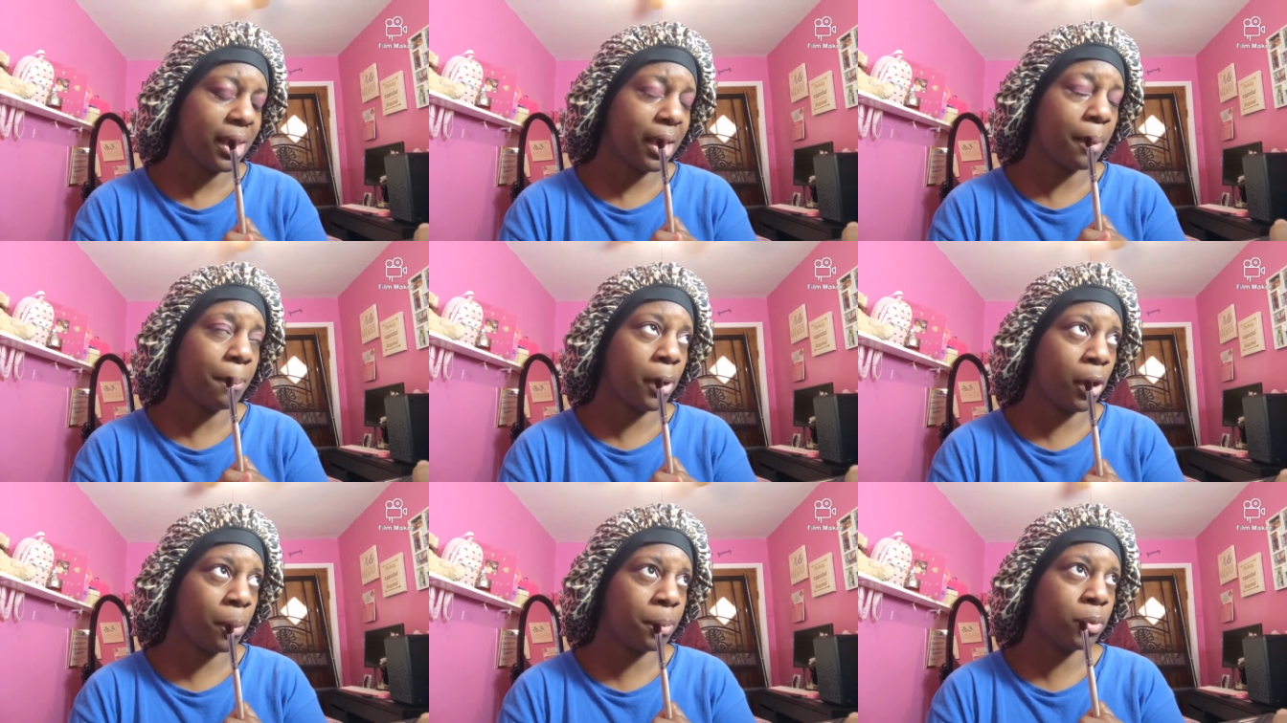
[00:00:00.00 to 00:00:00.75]
Like a
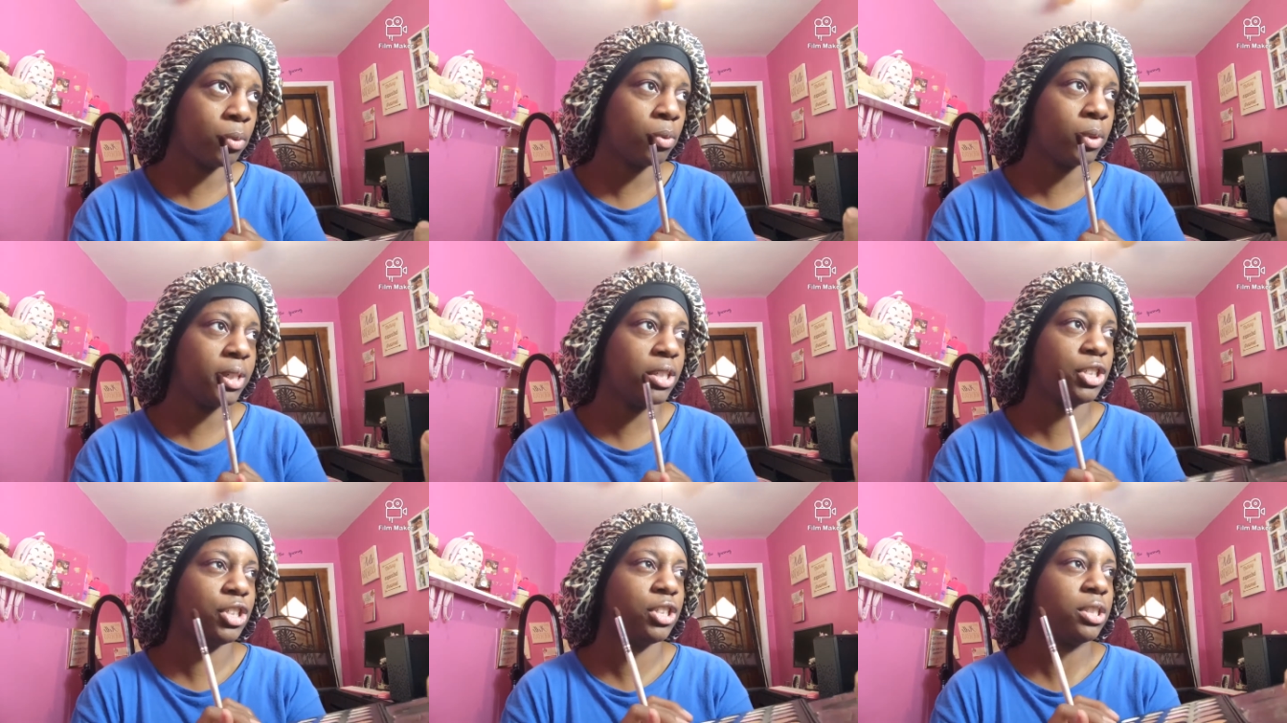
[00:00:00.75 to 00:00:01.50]

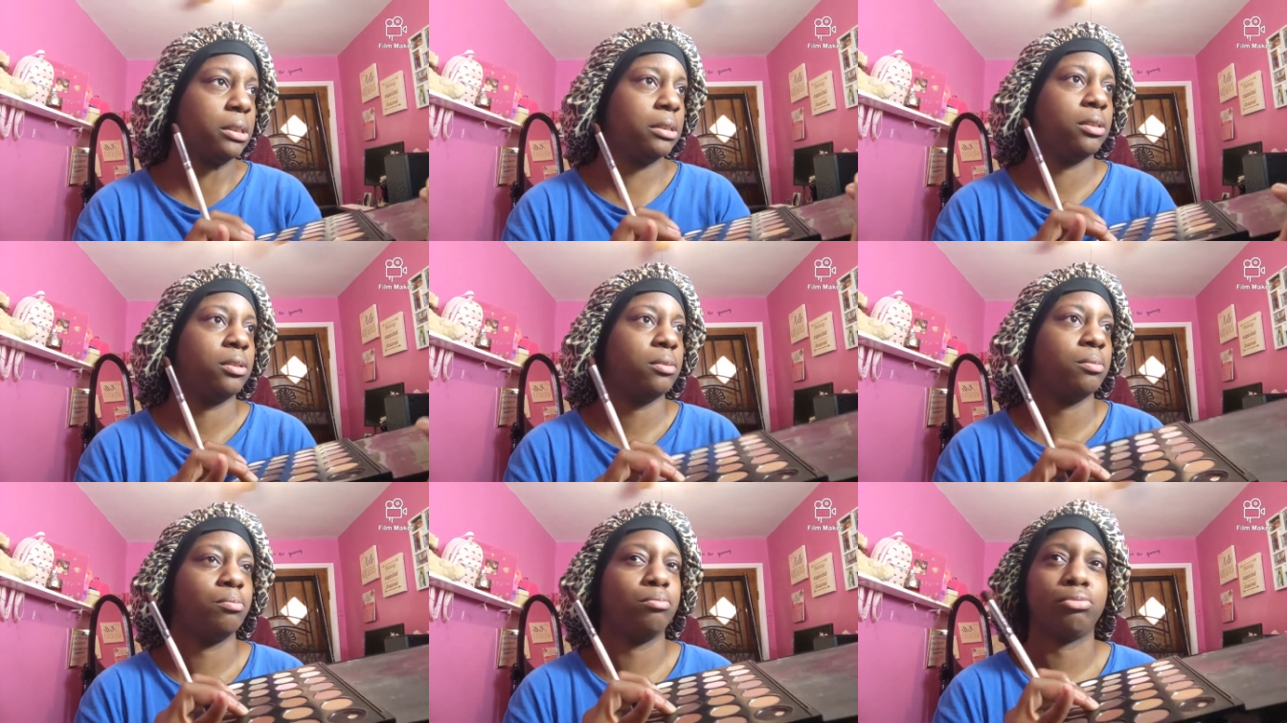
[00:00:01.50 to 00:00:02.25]
purplish,
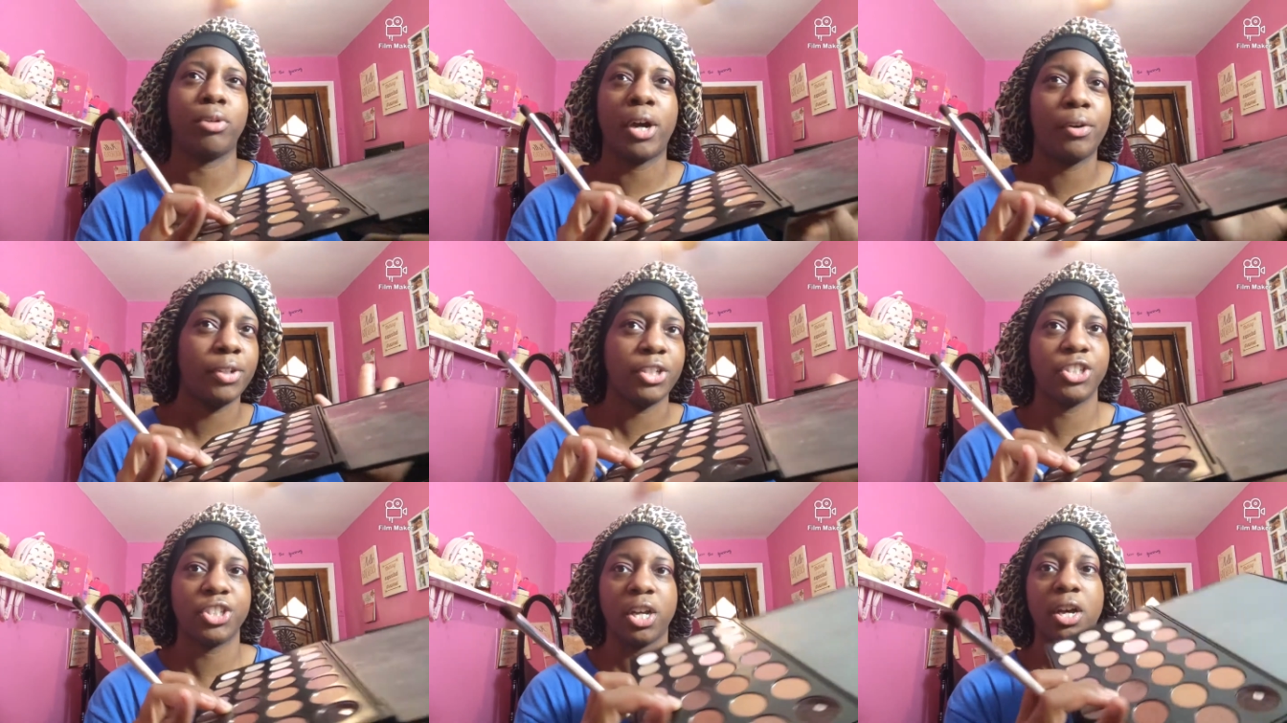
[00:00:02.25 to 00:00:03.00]

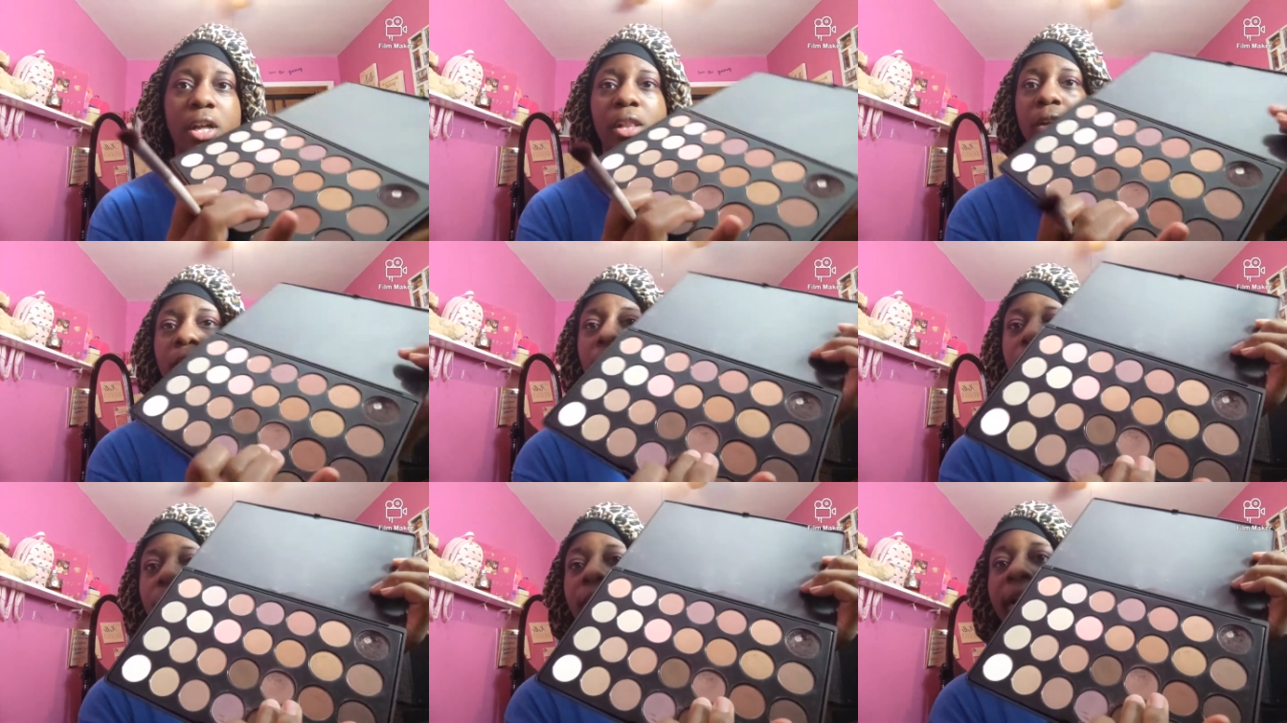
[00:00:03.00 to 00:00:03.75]
brownish color
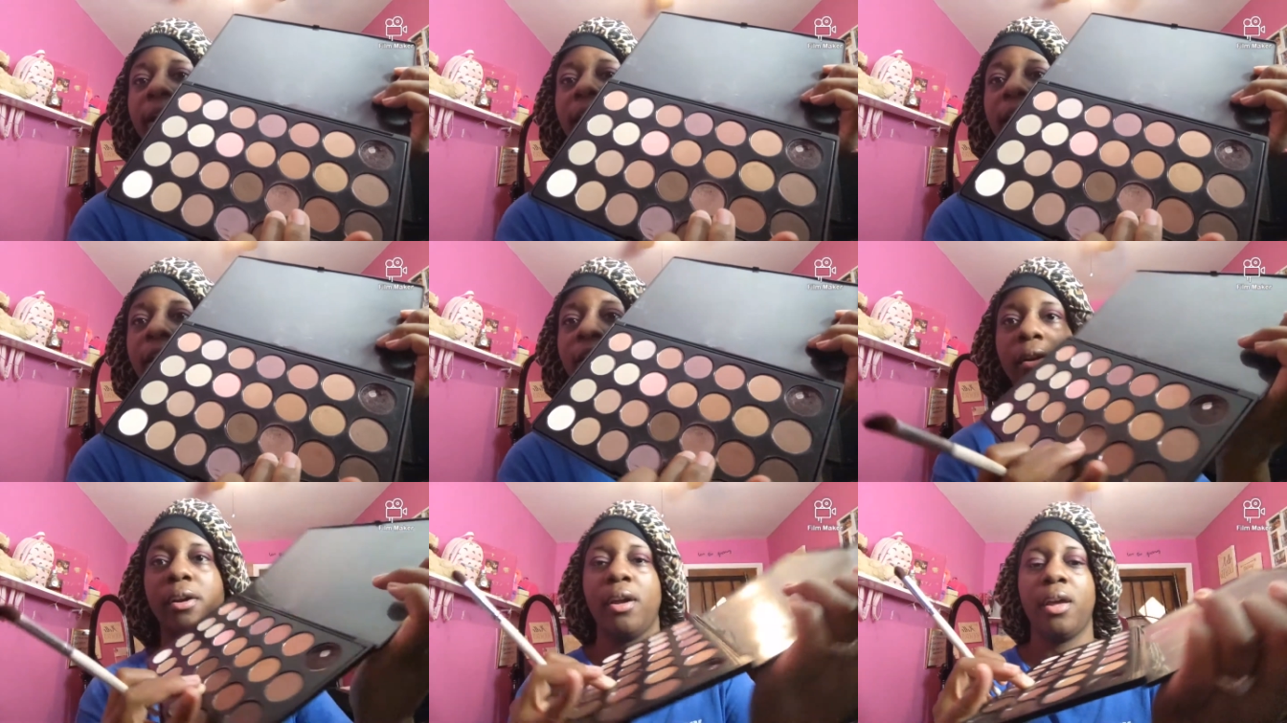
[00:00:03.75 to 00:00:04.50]
right
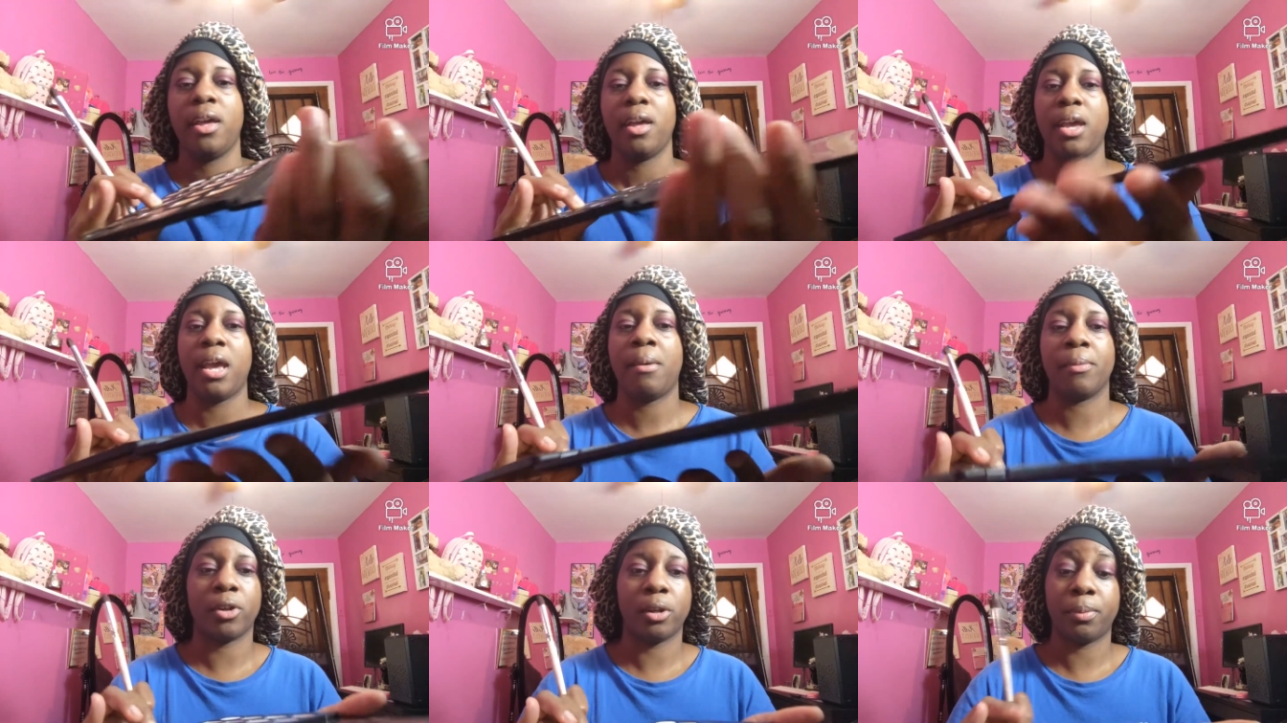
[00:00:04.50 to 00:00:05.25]
here. And
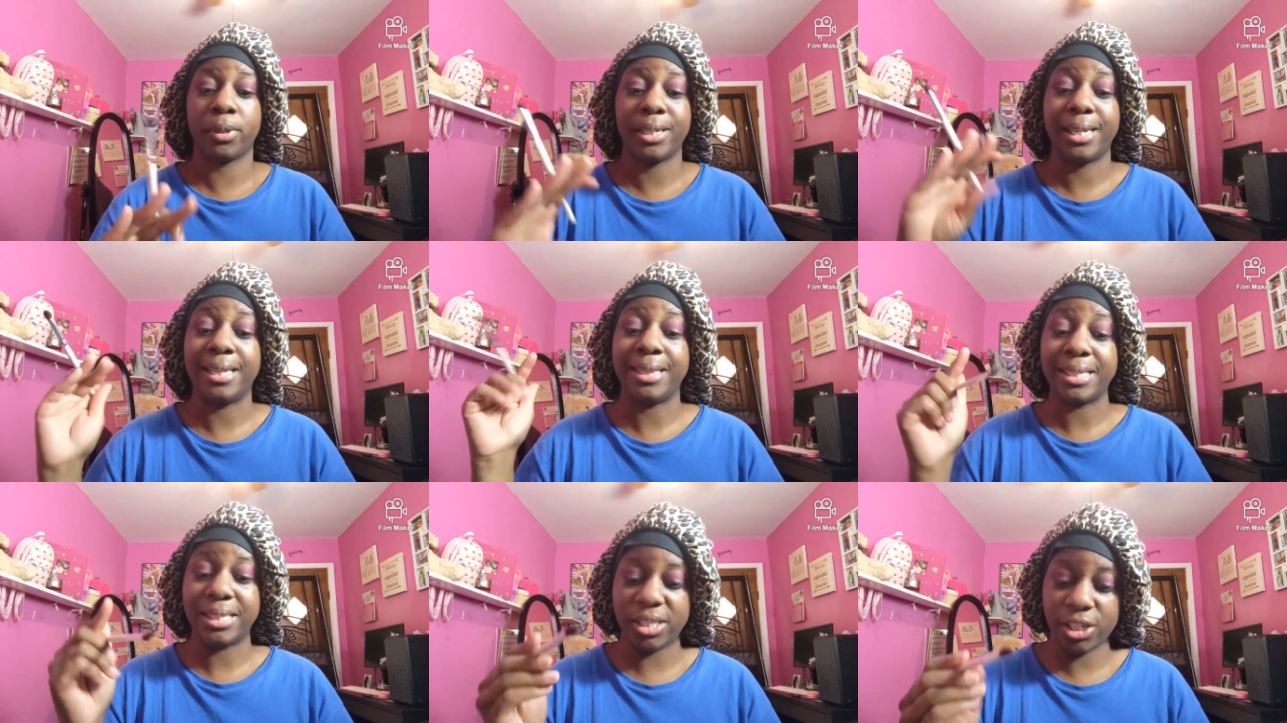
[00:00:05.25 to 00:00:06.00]
I'm going to put it in
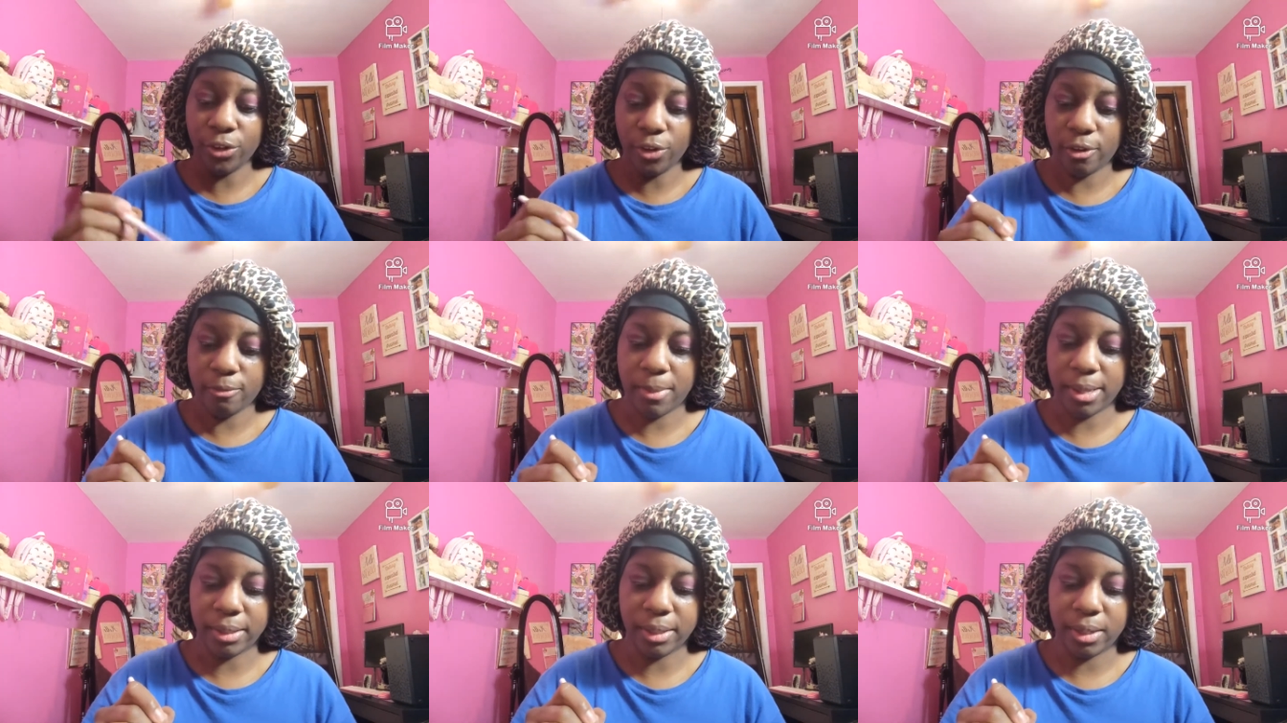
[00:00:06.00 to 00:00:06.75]
the center of
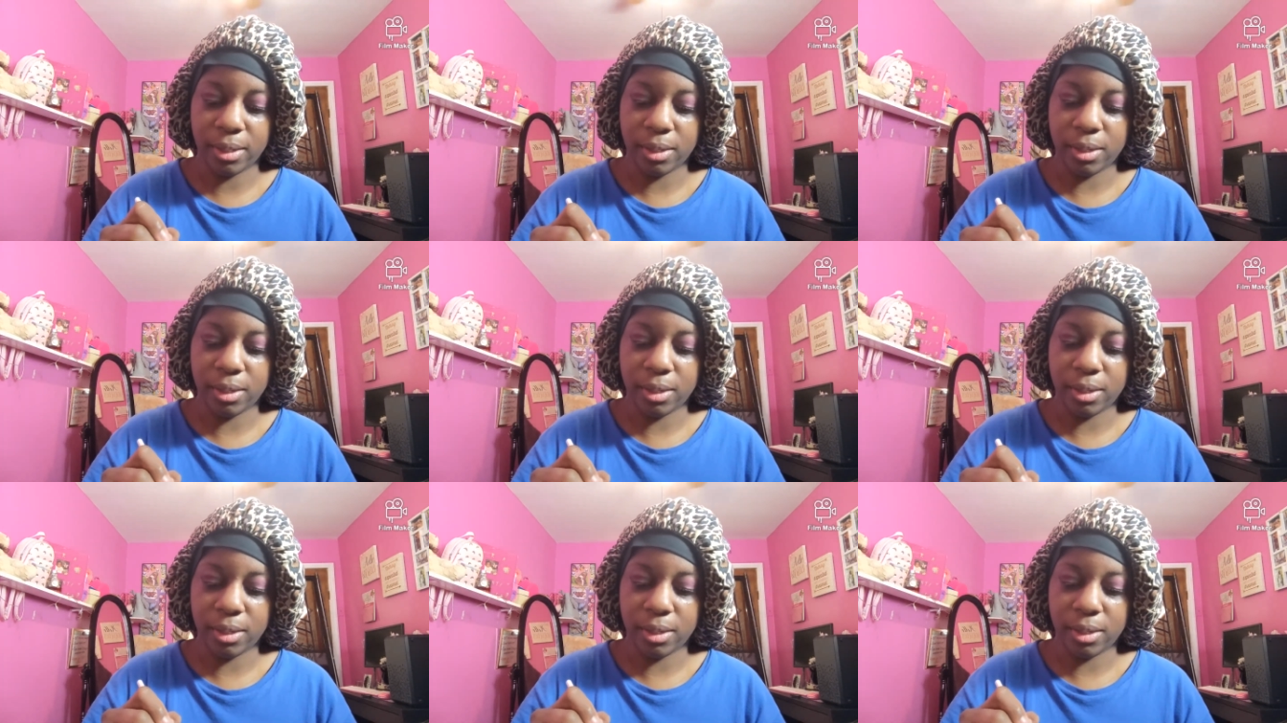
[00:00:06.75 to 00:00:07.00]
my lid.